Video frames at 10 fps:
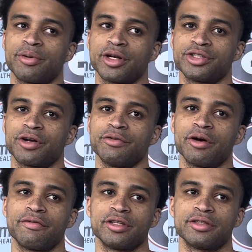pressure off you
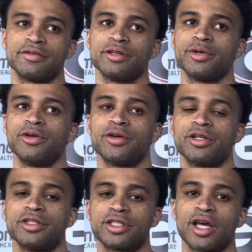offensively when you
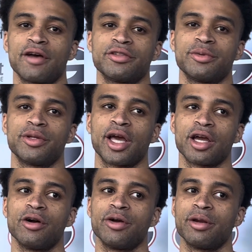can just have someone that
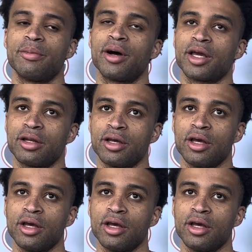can go get a bucket.